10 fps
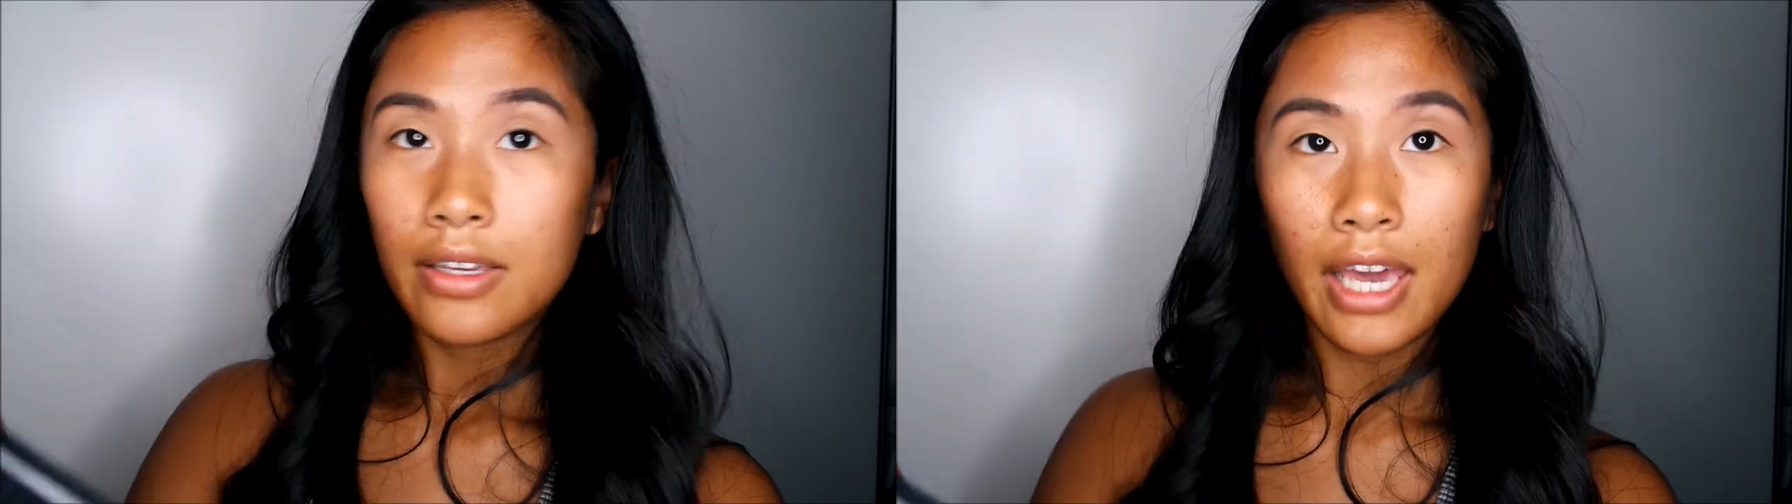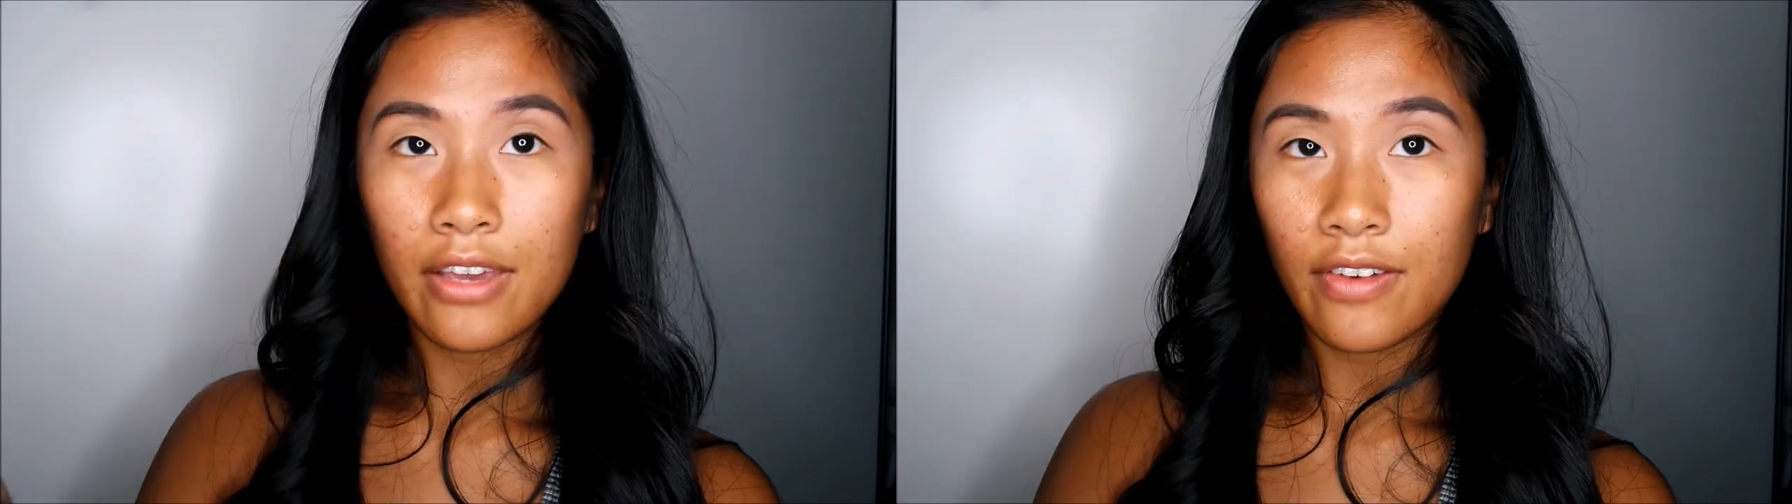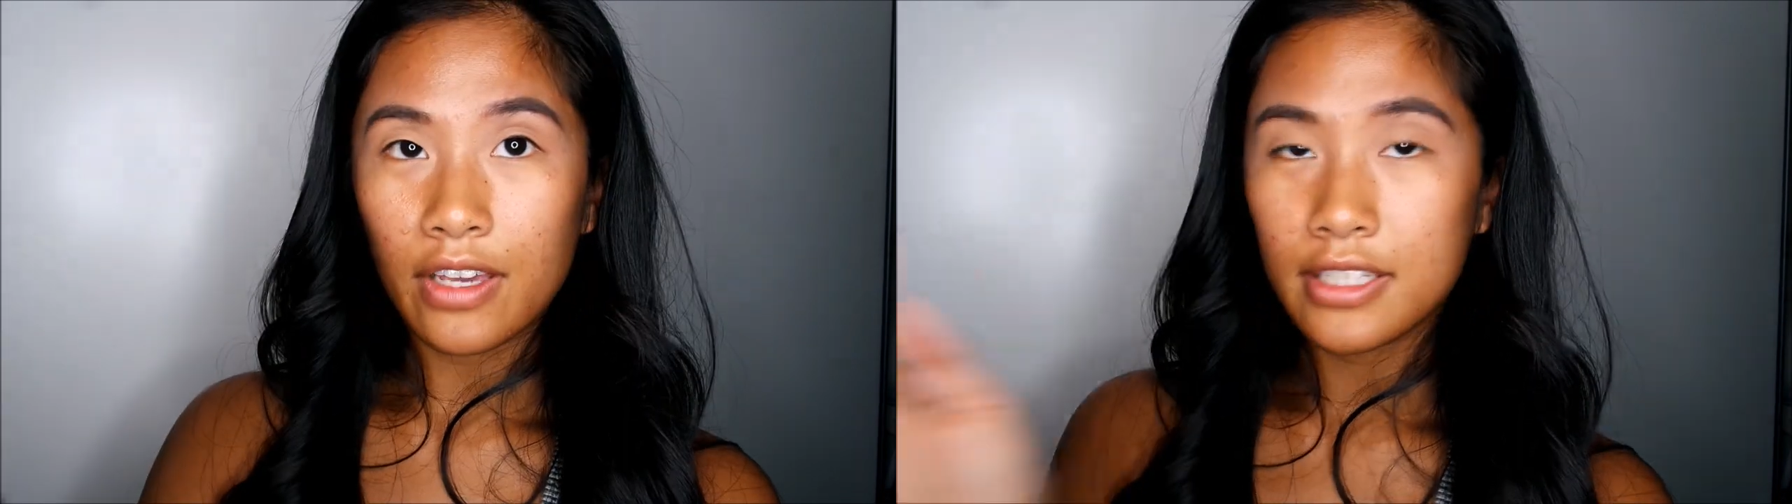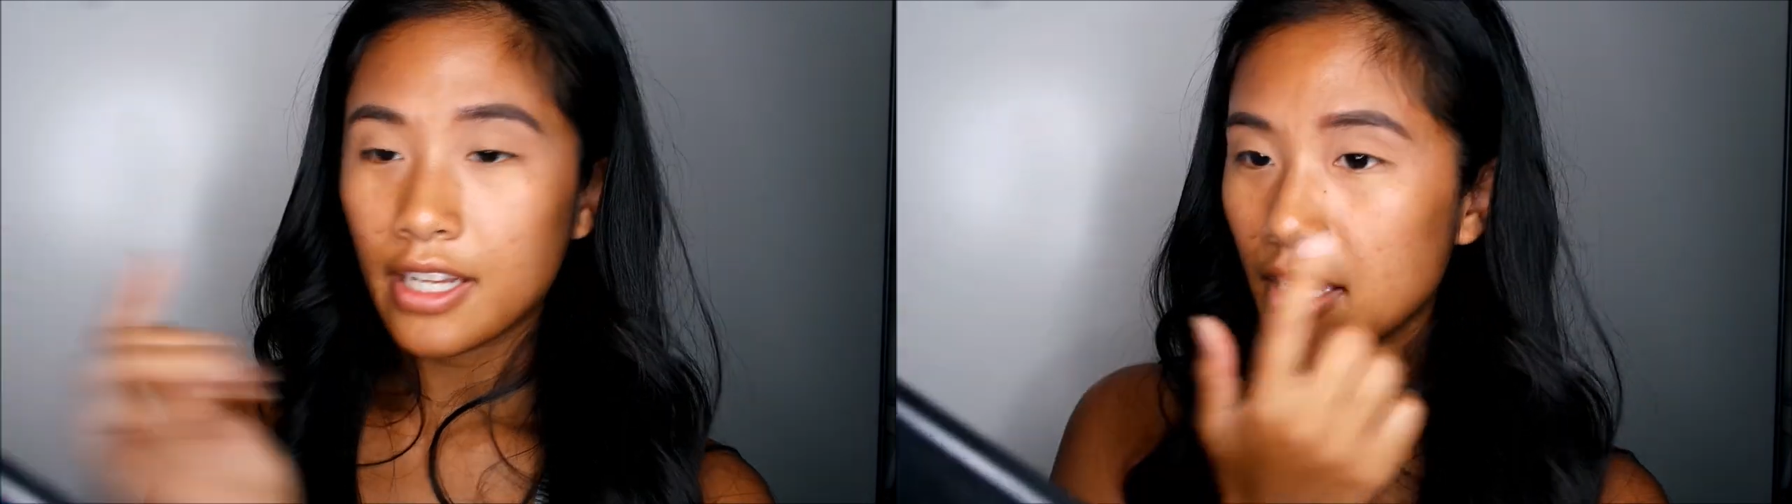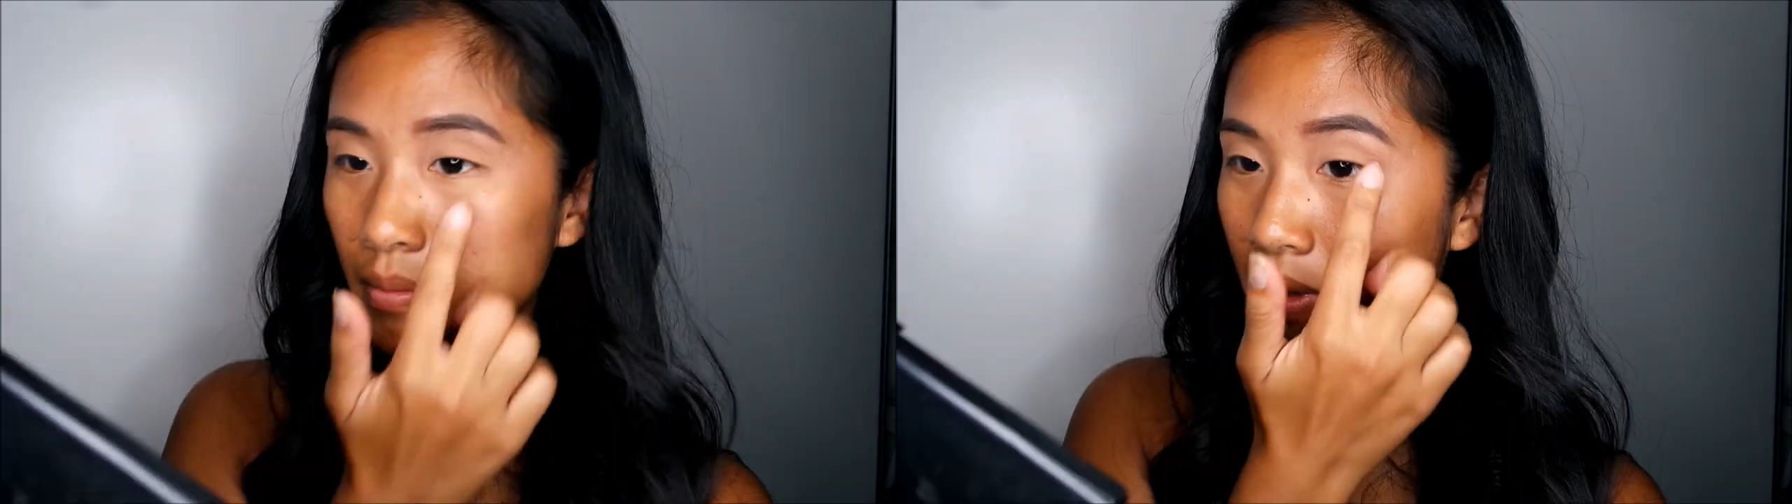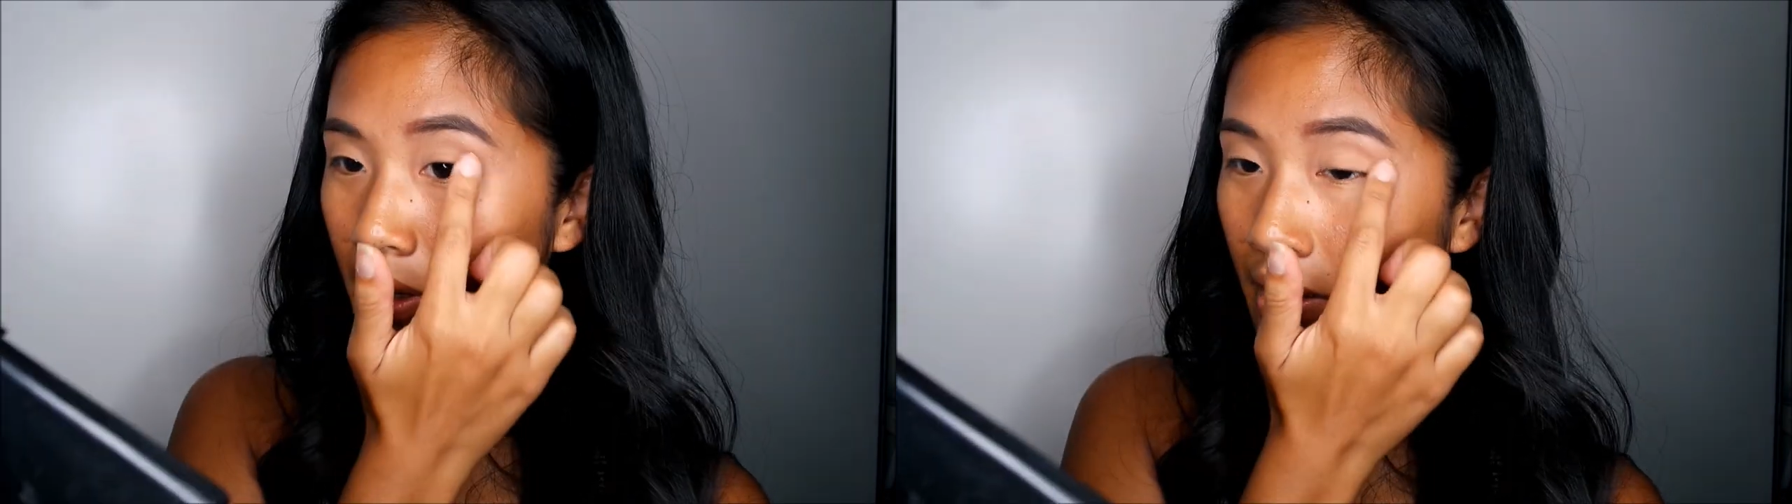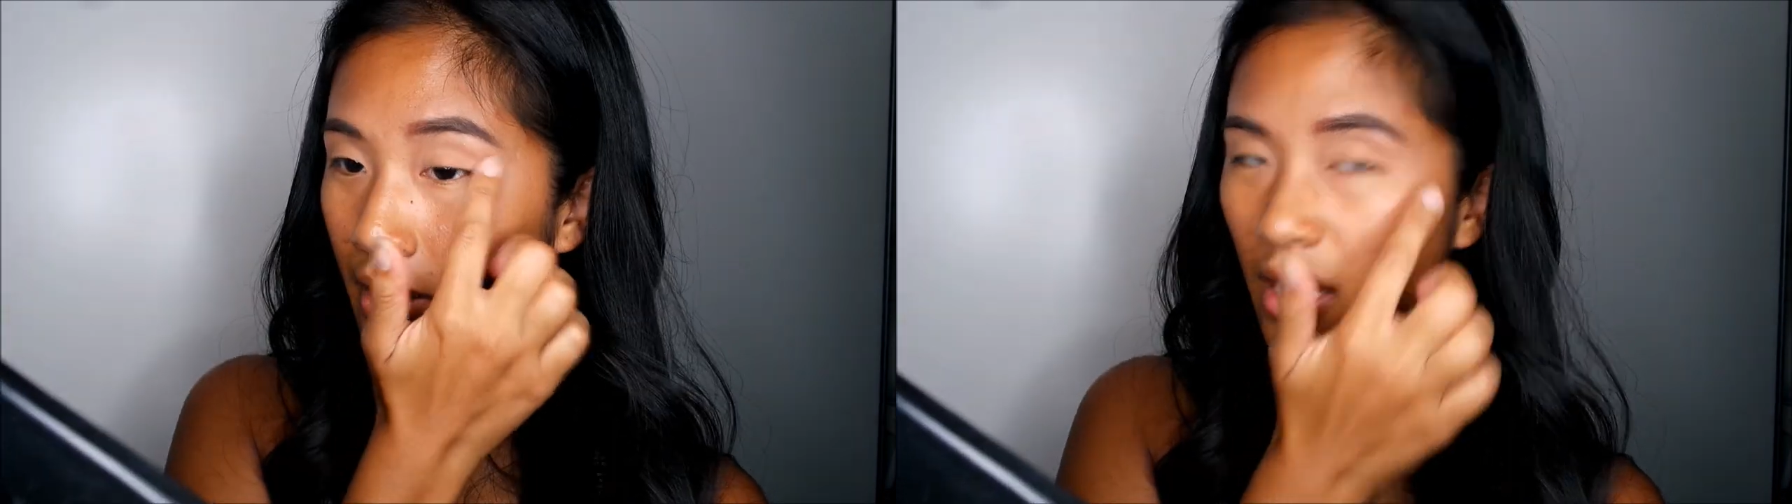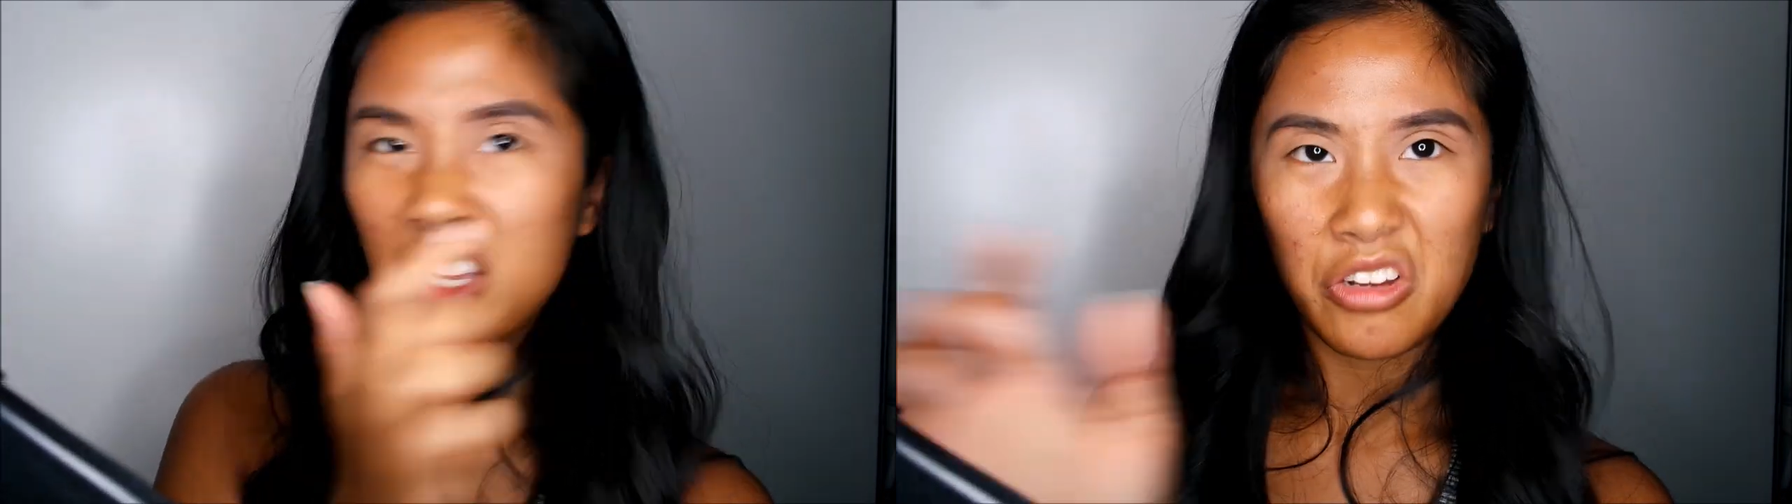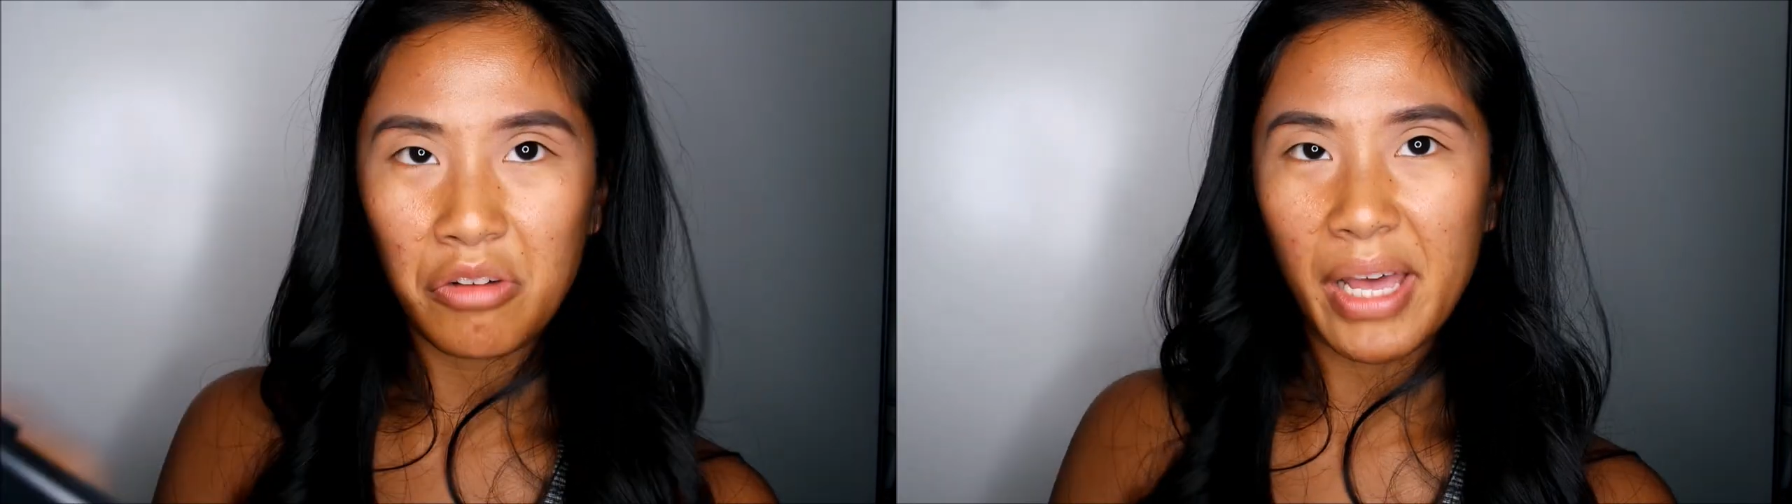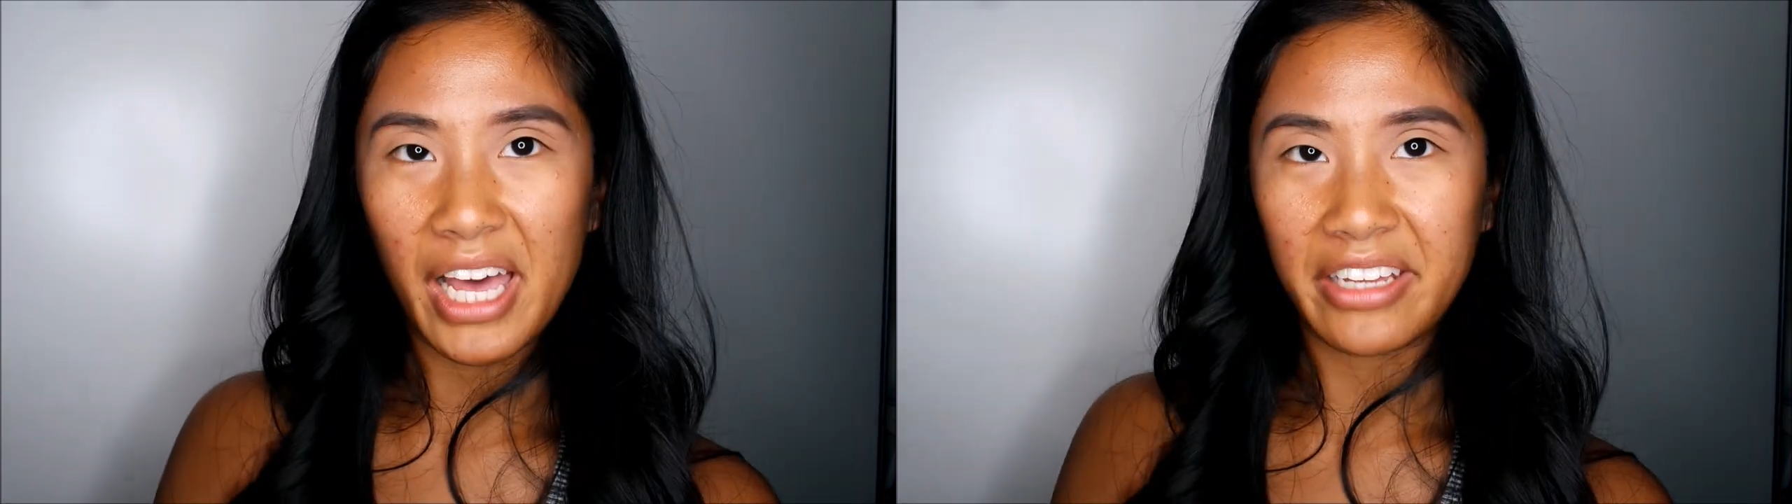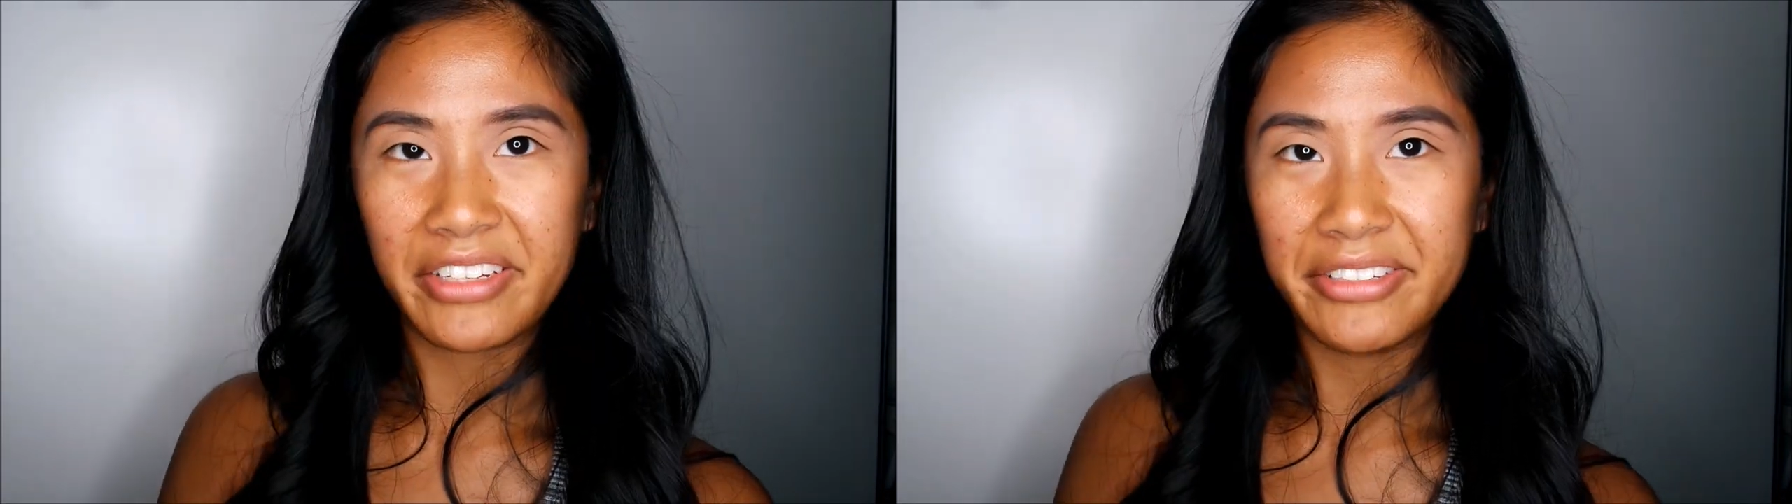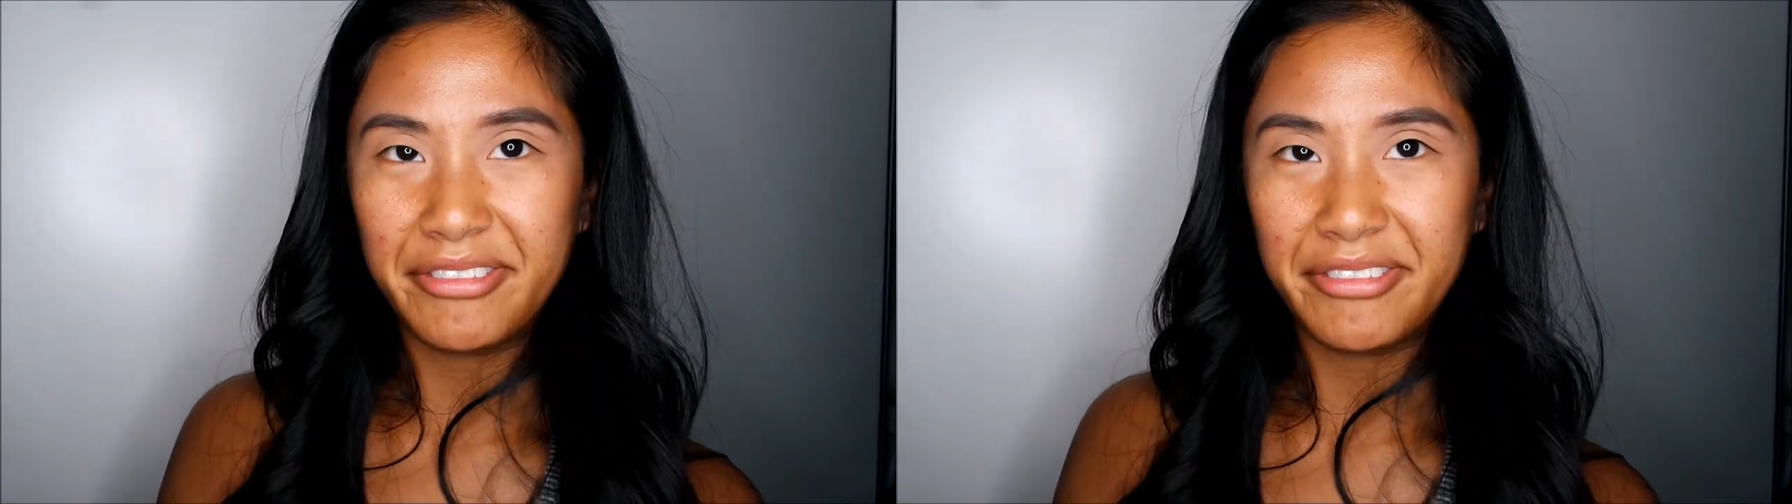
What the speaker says: Okay, first step, not bad.